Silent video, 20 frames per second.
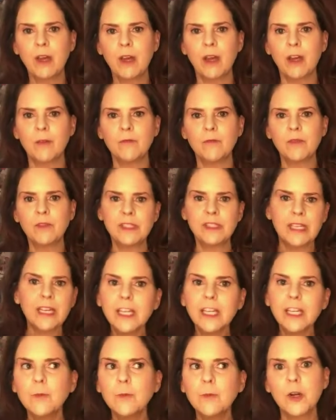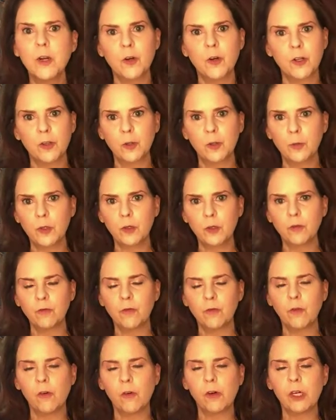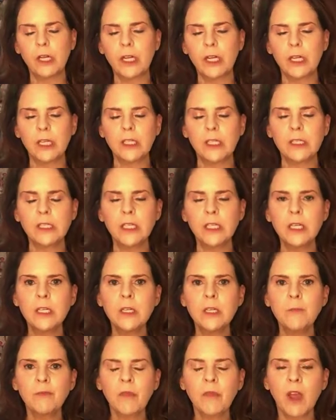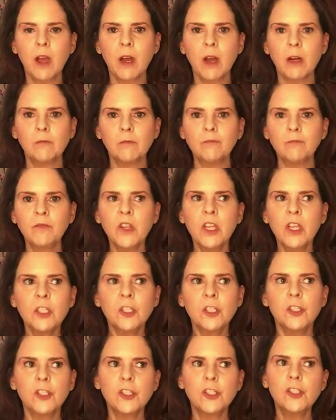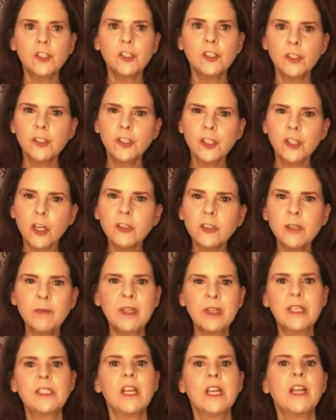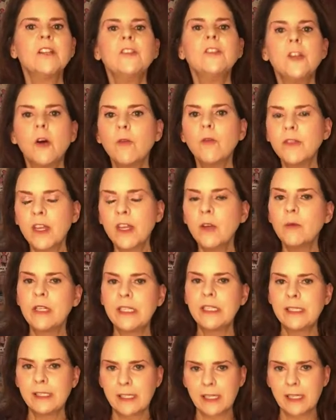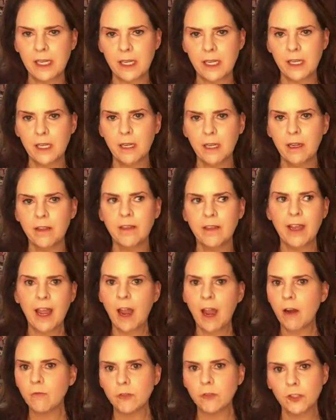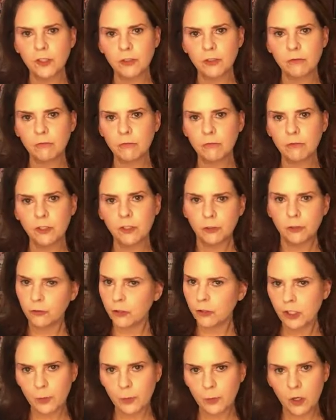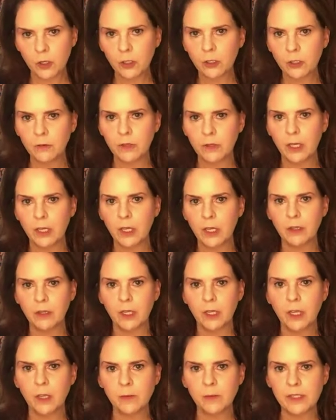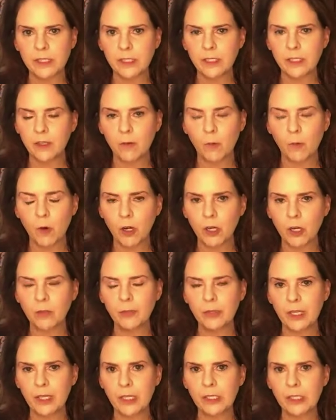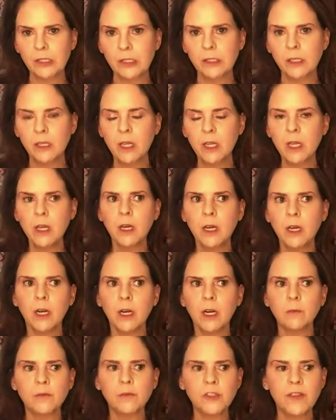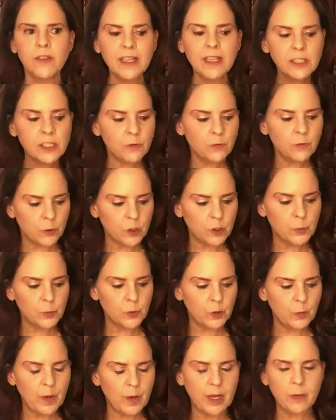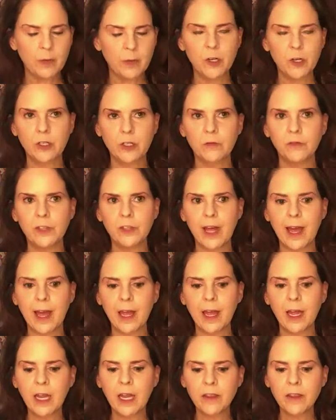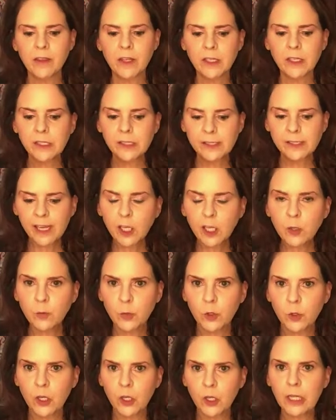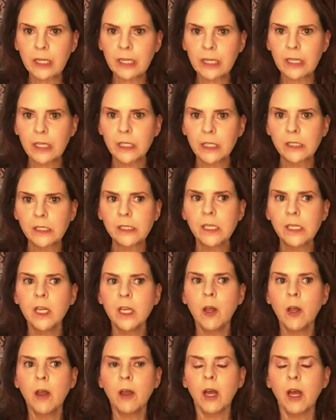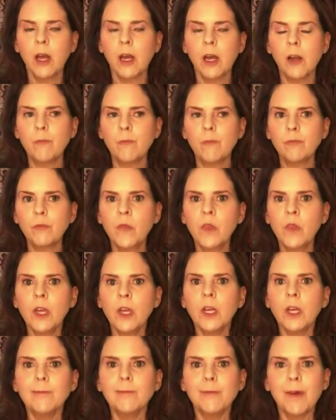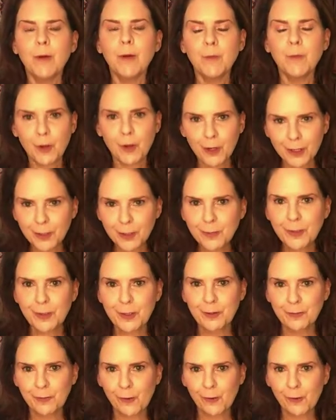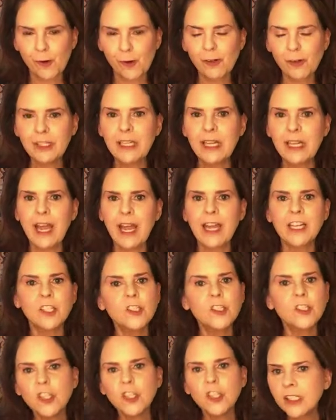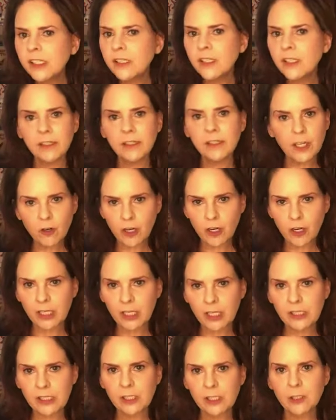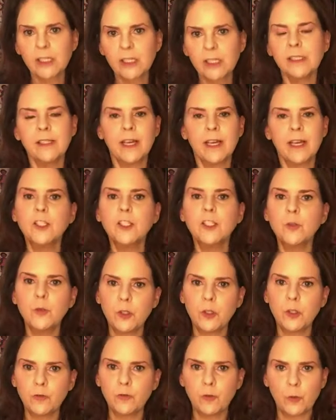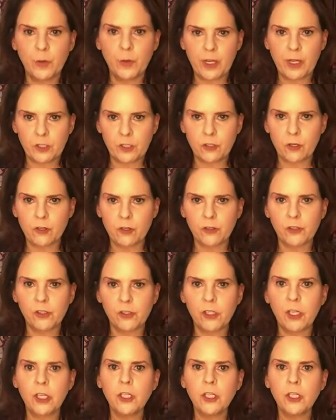um, singing America the Beautiful, and um, to just show some things that I don't think we see in the average children's book that, that comes into the marketplace. Um, so that's the first book, My American Flag. And then the second book is um, America the Beautiful, and it's just the lyrics set to beautiful pictures.